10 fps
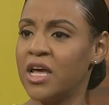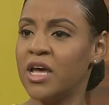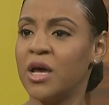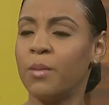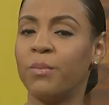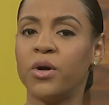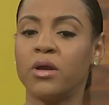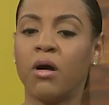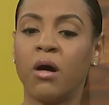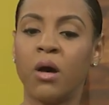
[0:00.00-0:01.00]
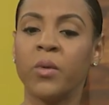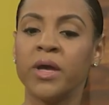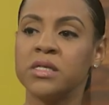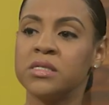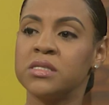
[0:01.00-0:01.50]
Yeah, but
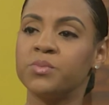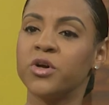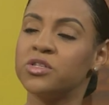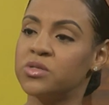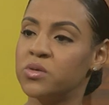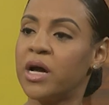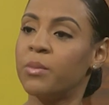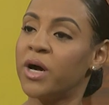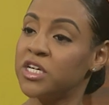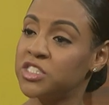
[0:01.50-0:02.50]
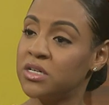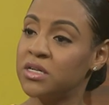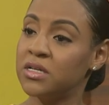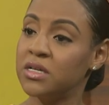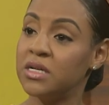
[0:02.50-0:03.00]
always pursue that
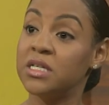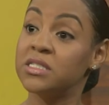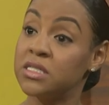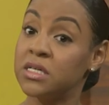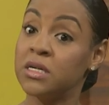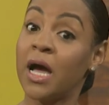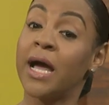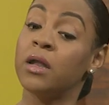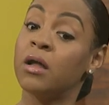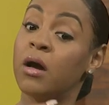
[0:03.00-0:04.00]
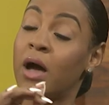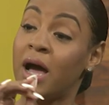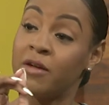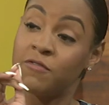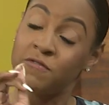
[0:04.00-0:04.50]
passion, listen, and
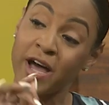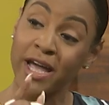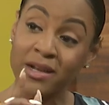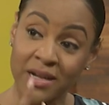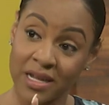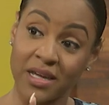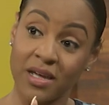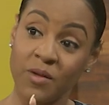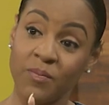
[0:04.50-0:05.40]
finally,